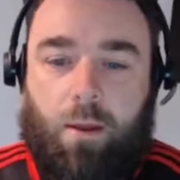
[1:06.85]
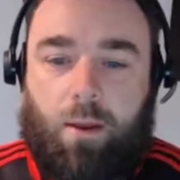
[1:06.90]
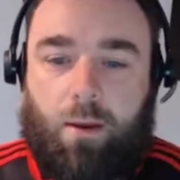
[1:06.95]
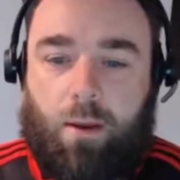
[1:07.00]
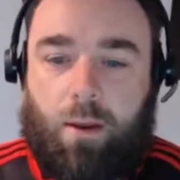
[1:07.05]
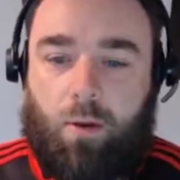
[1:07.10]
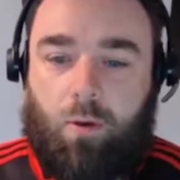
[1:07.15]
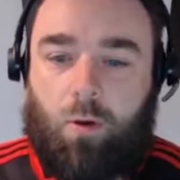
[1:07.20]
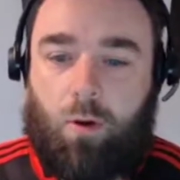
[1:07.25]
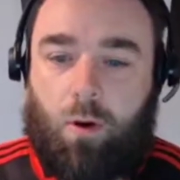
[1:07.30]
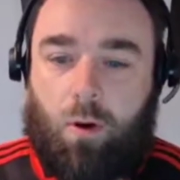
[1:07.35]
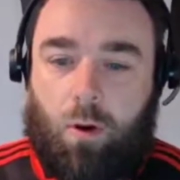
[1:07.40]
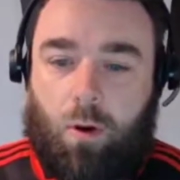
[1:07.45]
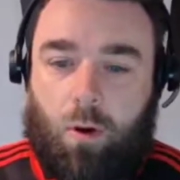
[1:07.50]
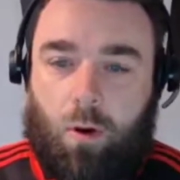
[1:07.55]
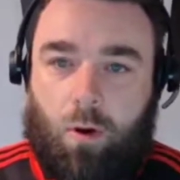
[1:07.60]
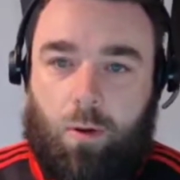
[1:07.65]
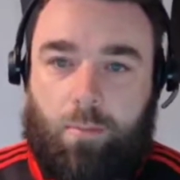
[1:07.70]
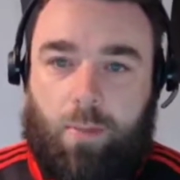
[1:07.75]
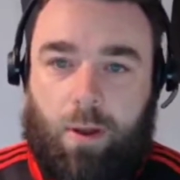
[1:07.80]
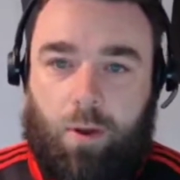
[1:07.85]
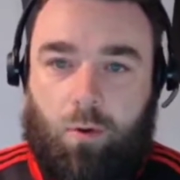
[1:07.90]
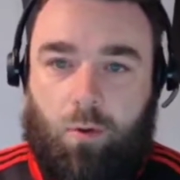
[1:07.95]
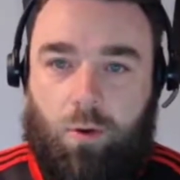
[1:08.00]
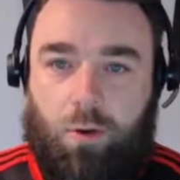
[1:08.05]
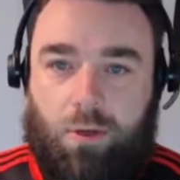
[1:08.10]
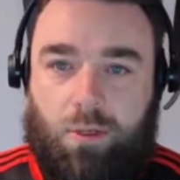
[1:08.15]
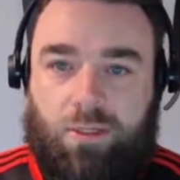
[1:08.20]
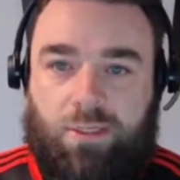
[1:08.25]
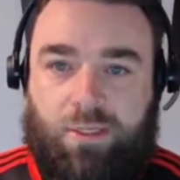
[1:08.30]
Now, on my
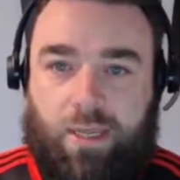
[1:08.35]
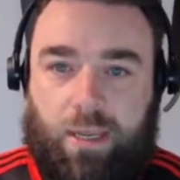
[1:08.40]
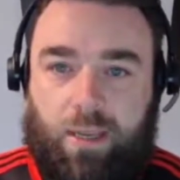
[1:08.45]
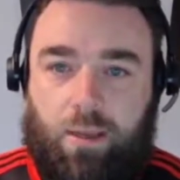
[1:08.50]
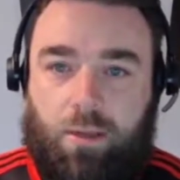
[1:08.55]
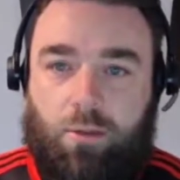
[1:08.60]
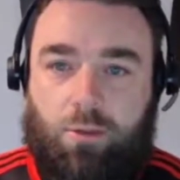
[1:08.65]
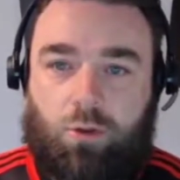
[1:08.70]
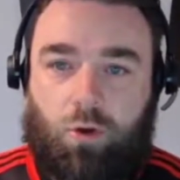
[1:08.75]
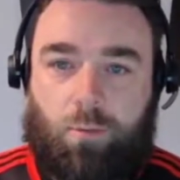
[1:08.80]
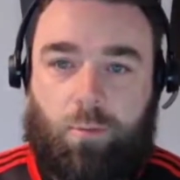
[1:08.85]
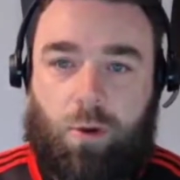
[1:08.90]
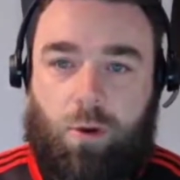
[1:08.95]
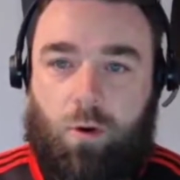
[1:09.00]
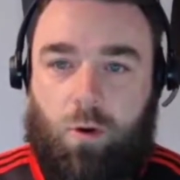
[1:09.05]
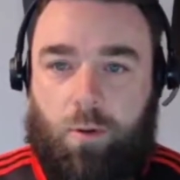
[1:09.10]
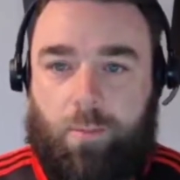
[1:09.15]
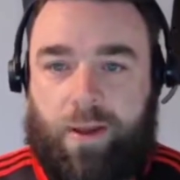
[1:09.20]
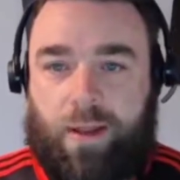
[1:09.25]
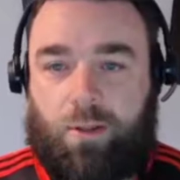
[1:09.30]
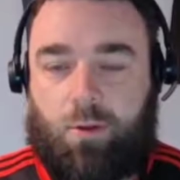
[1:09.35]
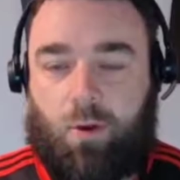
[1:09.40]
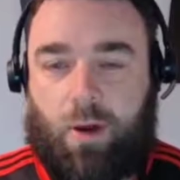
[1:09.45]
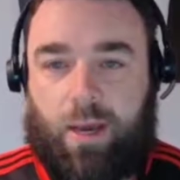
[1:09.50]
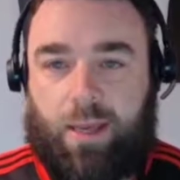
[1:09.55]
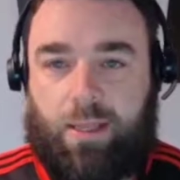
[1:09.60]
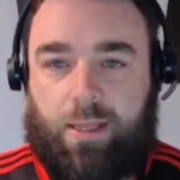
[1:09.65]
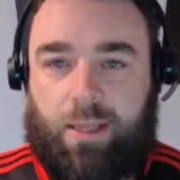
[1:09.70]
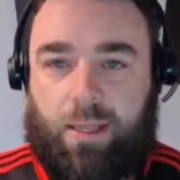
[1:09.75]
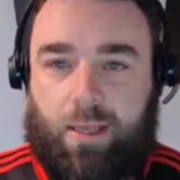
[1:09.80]
own site,
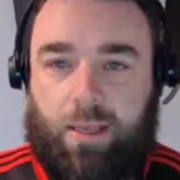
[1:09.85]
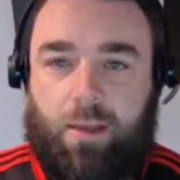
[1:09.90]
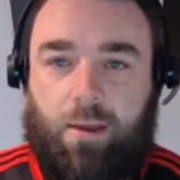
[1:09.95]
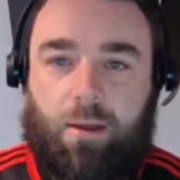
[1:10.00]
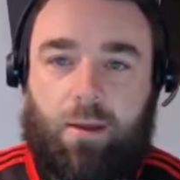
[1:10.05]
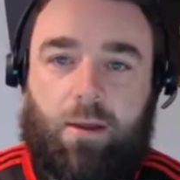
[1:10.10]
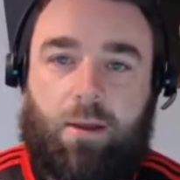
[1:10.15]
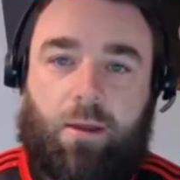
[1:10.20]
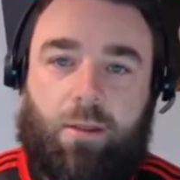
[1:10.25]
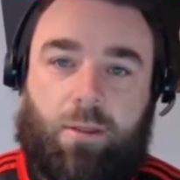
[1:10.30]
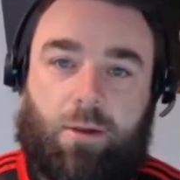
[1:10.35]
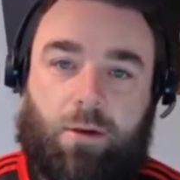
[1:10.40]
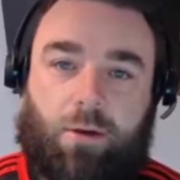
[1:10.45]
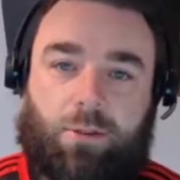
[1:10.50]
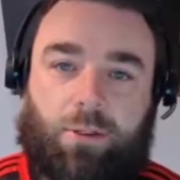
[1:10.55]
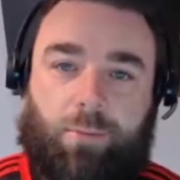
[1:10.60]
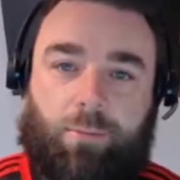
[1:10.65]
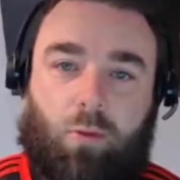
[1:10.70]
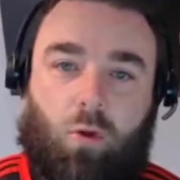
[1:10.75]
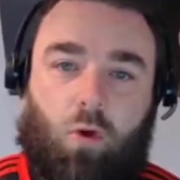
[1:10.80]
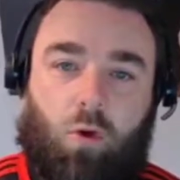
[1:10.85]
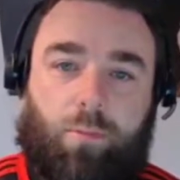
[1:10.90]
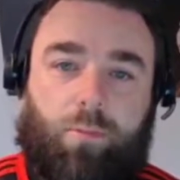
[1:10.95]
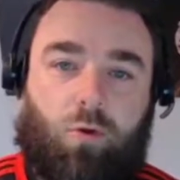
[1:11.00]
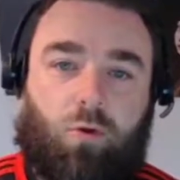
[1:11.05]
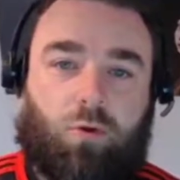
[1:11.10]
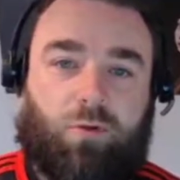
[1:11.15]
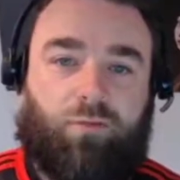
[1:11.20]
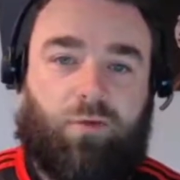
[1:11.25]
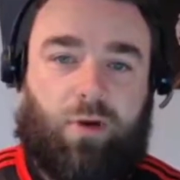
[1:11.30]
johnmccormack.it, there's a blog
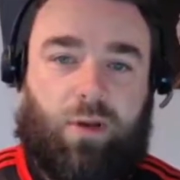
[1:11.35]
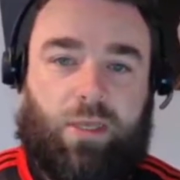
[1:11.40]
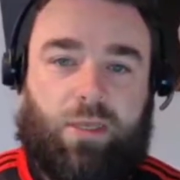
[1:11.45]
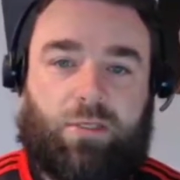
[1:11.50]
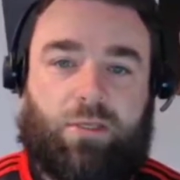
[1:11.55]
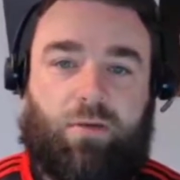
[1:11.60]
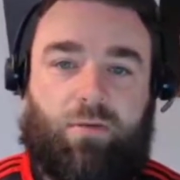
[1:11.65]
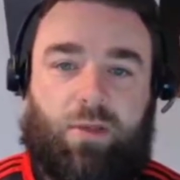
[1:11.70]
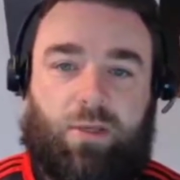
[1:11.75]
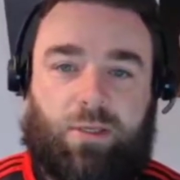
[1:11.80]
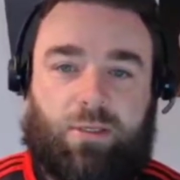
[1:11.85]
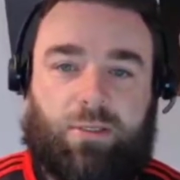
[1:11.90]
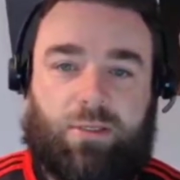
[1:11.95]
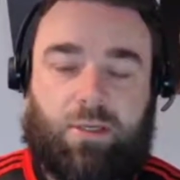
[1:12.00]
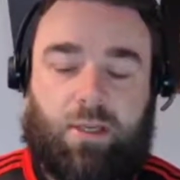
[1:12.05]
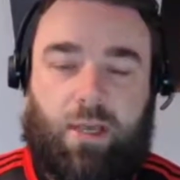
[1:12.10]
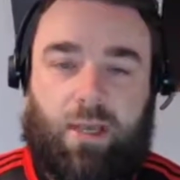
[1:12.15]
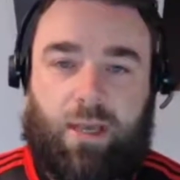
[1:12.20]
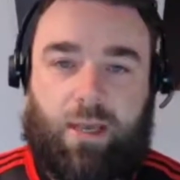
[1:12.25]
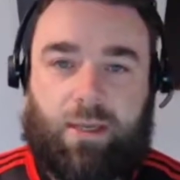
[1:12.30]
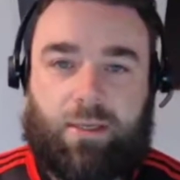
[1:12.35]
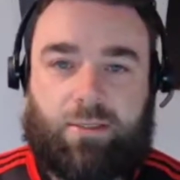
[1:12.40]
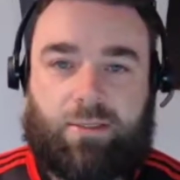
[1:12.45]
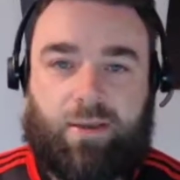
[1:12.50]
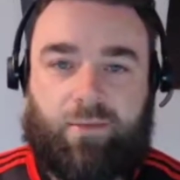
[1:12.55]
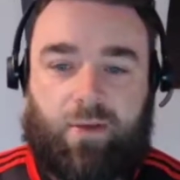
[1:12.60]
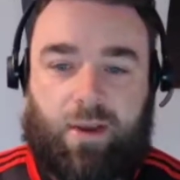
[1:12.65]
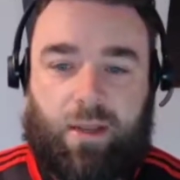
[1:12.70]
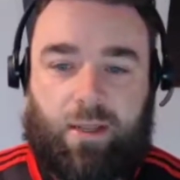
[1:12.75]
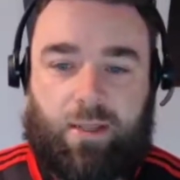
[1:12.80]
post for each of these
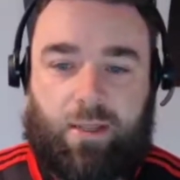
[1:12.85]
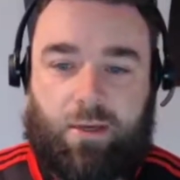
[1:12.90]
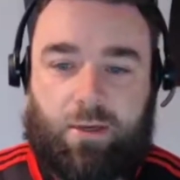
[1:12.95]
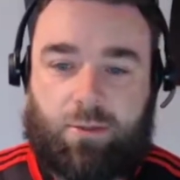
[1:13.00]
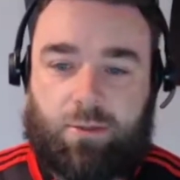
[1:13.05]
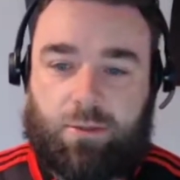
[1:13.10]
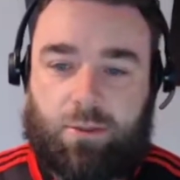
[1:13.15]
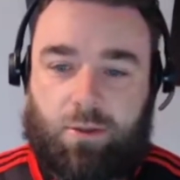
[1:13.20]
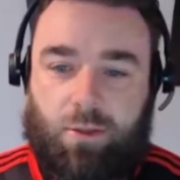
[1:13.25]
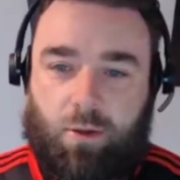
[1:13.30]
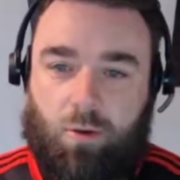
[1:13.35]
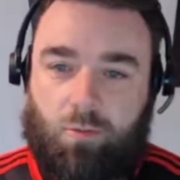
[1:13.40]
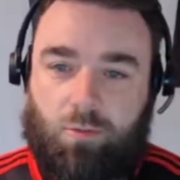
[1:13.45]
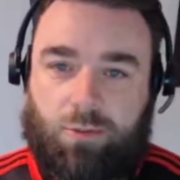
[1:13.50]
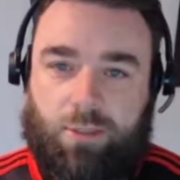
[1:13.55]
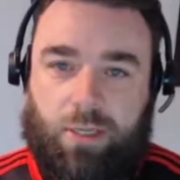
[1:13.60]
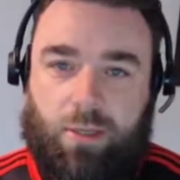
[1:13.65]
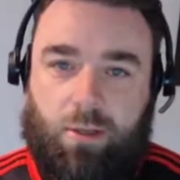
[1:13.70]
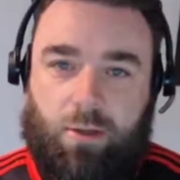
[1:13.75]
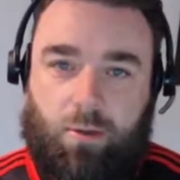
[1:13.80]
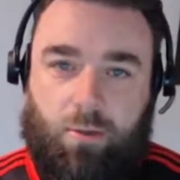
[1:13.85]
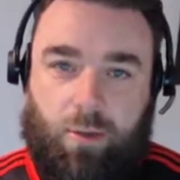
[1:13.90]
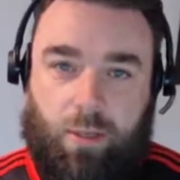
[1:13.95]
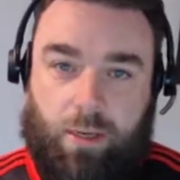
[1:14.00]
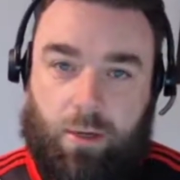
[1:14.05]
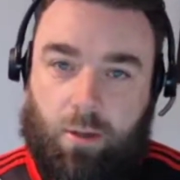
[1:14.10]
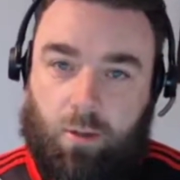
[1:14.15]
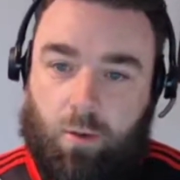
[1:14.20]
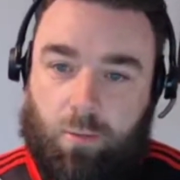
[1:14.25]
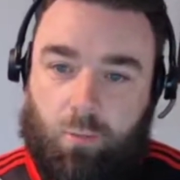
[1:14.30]
7 ideas that goes into it in
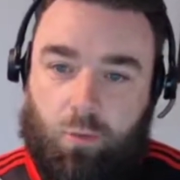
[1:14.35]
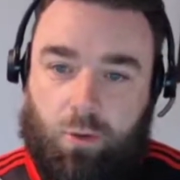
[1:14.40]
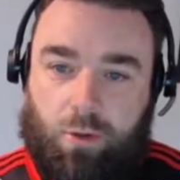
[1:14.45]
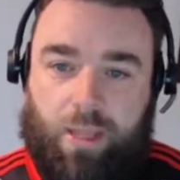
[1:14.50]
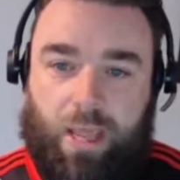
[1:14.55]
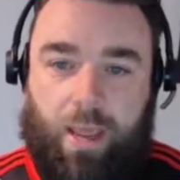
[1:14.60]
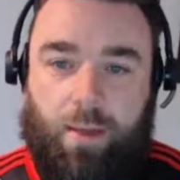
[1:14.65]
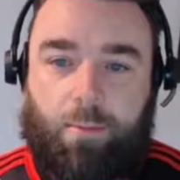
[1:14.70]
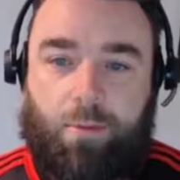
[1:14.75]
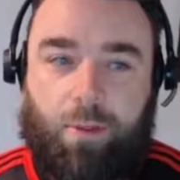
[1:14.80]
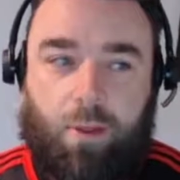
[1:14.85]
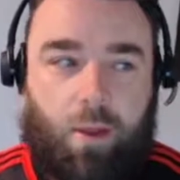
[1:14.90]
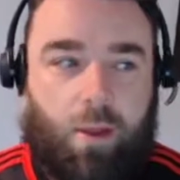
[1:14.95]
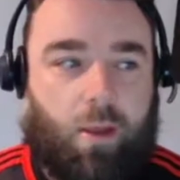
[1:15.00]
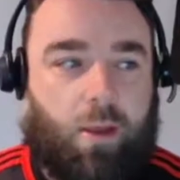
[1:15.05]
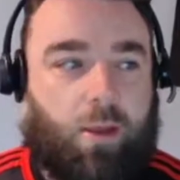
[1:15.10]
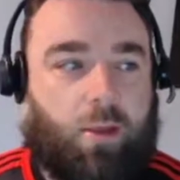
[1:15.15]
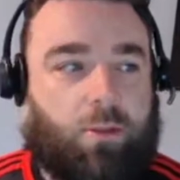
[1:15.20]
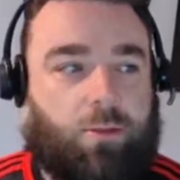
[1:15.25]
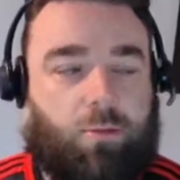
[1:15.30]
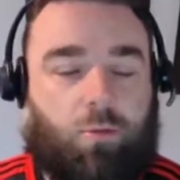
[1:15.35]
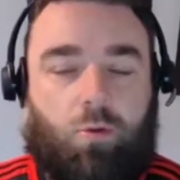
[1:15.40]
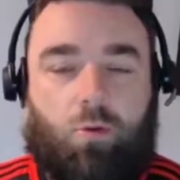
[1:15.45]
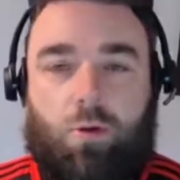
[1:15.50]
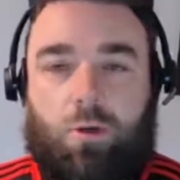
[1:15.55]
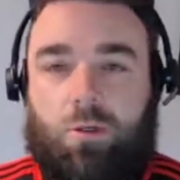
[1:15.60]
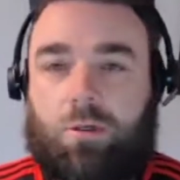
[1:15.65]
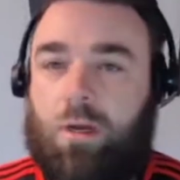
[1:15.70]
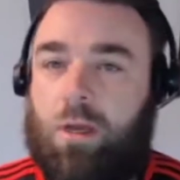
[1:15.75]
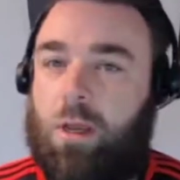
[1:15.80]
a lot more depth. So we're going
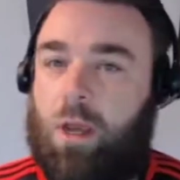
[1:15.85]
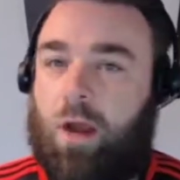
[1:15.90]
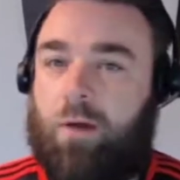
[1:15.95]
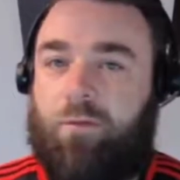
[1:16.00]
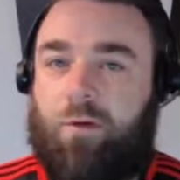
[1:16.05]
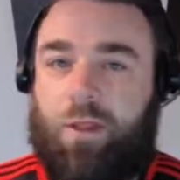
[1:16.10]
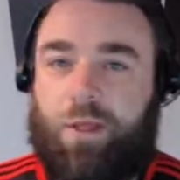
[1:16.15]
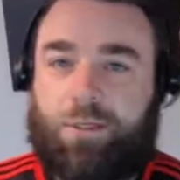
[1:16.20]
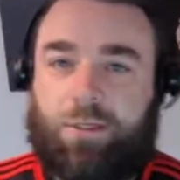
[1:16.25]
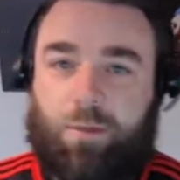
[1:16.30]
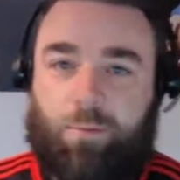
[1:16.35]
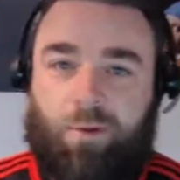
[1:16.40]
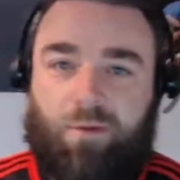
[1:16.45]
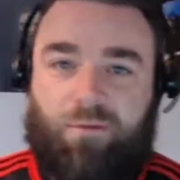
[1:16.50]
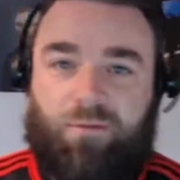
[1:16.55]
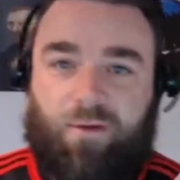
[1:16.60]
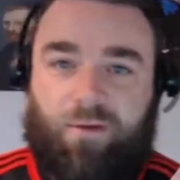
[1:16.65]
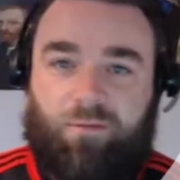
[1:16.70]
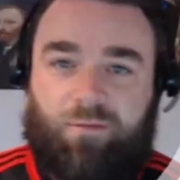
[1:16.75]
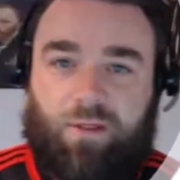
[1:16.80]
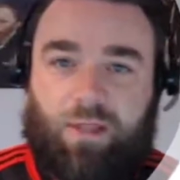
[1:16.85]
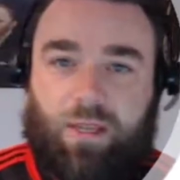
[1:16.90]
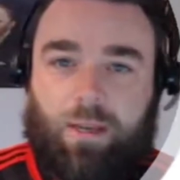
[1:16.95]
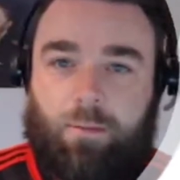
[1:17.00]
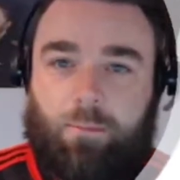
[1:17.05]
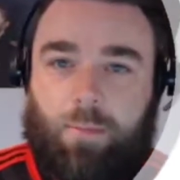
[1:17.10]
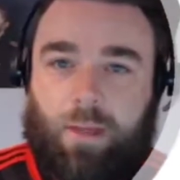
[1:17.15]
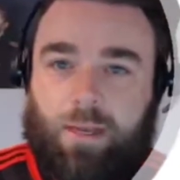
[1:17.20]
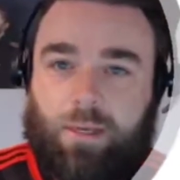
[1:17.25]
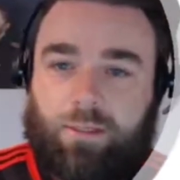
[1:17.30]
to try and cover this in about
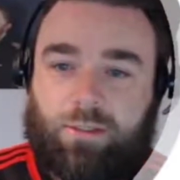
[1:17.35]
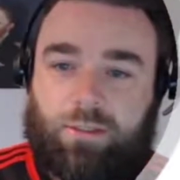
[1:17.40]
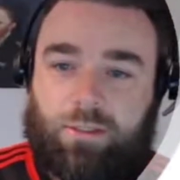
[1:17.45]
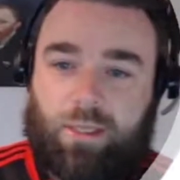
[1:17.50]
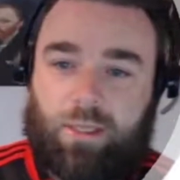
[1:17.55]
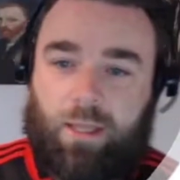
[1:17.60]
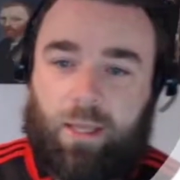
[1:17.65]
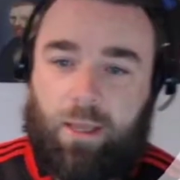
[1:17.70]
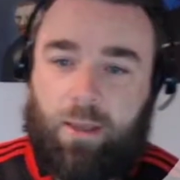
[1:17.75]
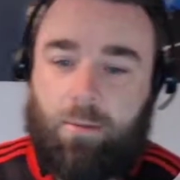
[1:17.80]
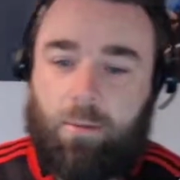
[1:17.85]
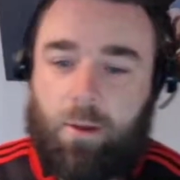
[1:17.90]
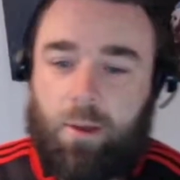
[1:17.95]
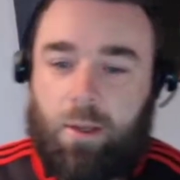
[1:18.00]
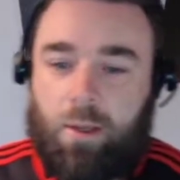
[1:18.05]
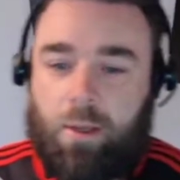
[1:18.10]
15 minutes today.